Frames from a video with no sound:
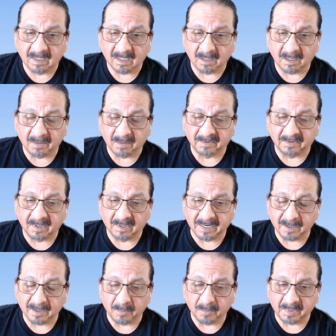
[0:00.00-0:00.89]
However,
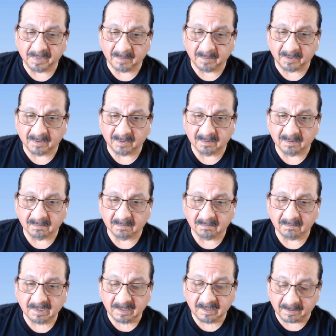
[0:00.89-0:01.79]
I know people
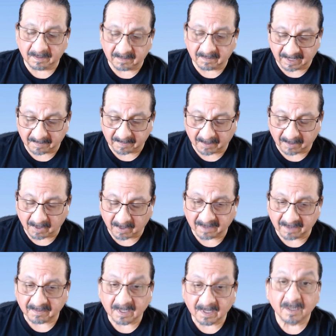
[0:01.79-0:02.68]
like my
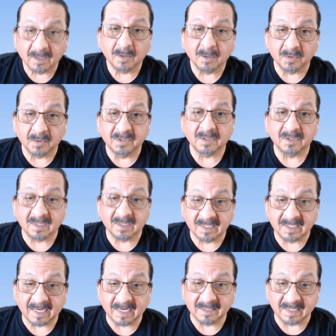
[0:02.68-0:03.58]
wife who
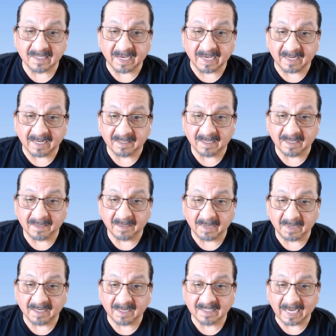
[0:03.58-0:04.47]
does that.
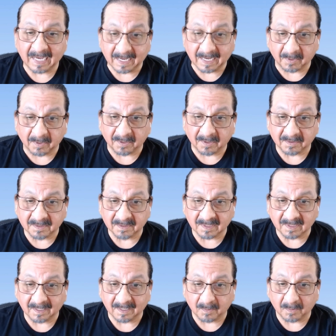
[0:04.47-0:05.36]
They make
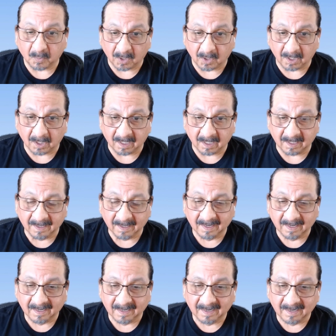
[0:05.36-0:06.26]
tables in Word.
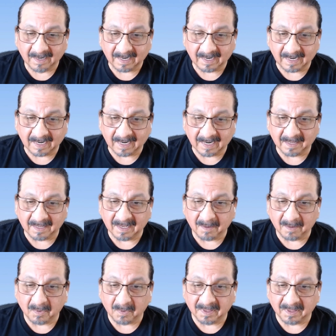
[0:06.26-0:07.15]
And
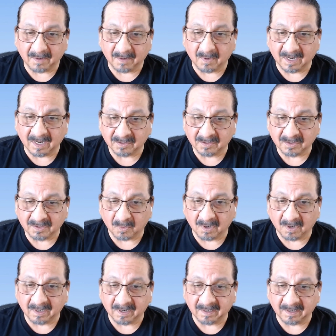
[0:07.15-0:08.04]
then when they want to
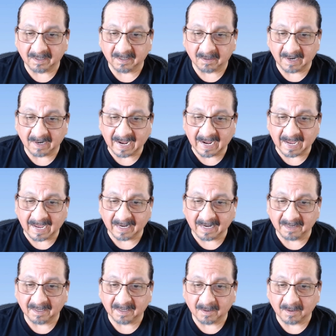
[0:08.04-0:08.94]
sort it or
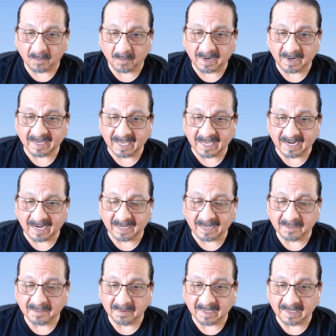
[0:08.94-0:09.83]
add, they go, why can't
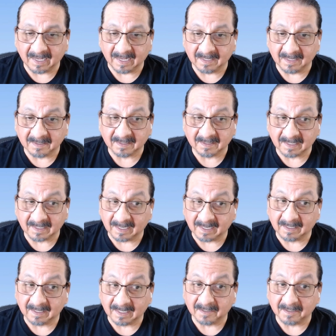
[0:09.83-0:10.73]
I do that? It's
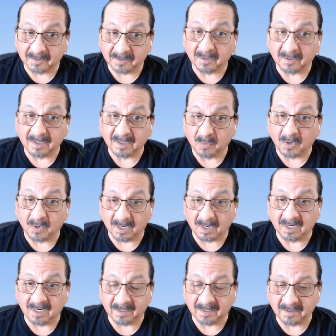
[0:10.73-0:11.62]
like, because you're in
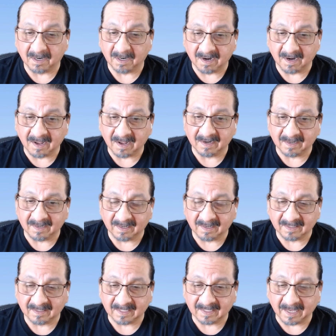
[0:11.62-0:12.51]
Word and you're not in
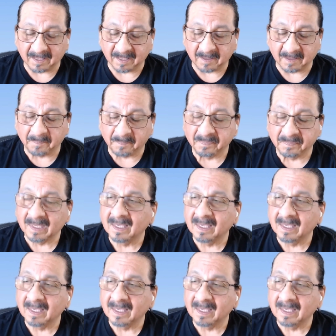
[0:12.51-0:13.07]
Excel.